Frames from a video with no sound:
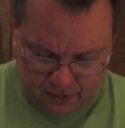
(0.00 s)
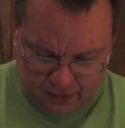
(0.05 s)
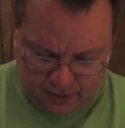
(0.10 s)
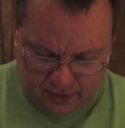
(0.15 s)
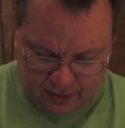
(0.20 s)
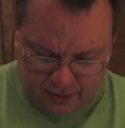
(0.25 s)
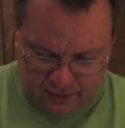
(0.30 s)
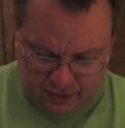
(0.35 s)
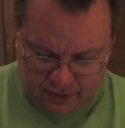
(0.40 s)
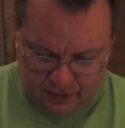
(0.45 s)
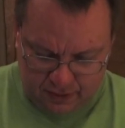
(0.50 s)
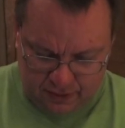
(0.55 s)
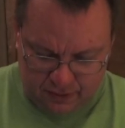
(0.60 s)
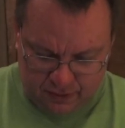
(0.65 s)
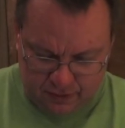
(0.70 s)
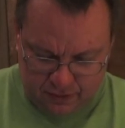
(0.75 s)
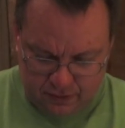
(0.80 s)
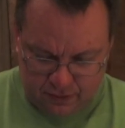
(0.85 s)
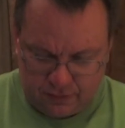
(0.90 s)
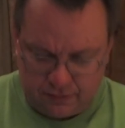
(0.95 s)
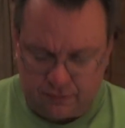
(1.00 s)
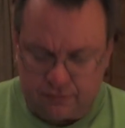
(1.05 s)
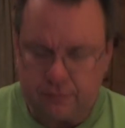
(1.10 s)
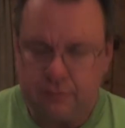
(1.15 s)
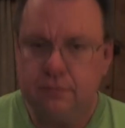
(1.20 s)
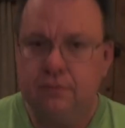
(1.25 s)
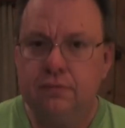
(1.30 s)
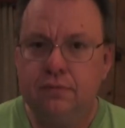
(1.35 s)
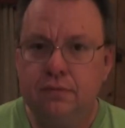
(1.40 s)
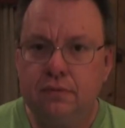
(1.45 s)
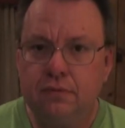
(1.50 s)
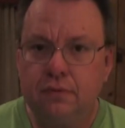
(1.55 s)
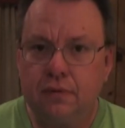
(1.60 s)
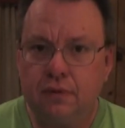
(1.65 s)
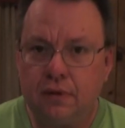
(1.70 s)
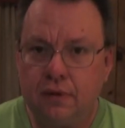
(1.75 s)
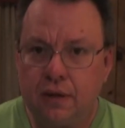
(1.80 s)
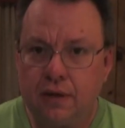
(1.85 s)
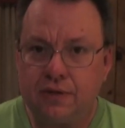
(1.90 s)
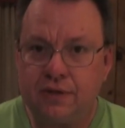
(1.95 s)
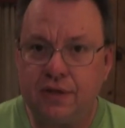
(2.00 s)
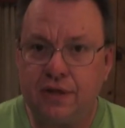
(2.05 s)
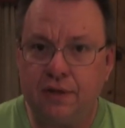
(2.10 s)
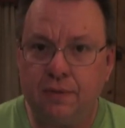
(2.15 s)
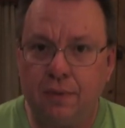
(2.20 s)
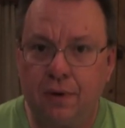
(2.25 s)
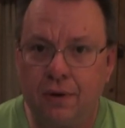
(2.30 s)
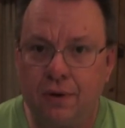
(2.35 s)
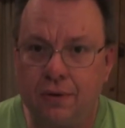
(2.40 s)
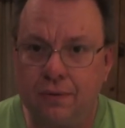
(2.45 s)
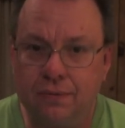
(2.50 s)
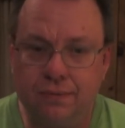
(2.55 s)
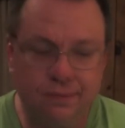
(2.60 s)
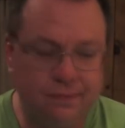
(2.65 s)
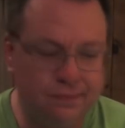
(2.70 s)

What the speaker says: And I'll see you tomorrow.